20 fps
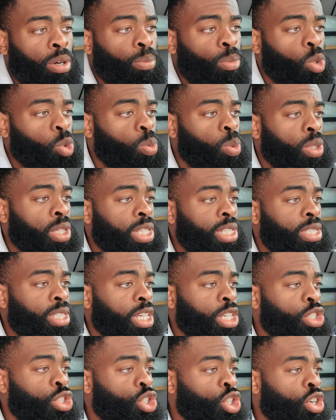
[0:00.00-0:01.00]
multiple
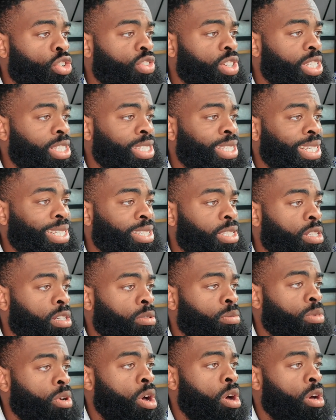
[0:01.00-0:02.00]
listing service
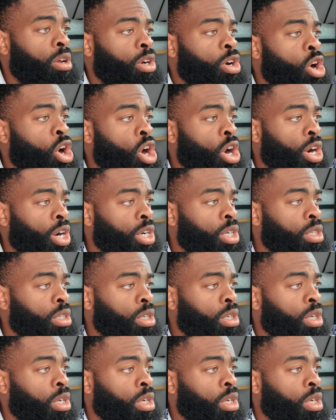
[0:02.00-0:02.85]
system, called HAR,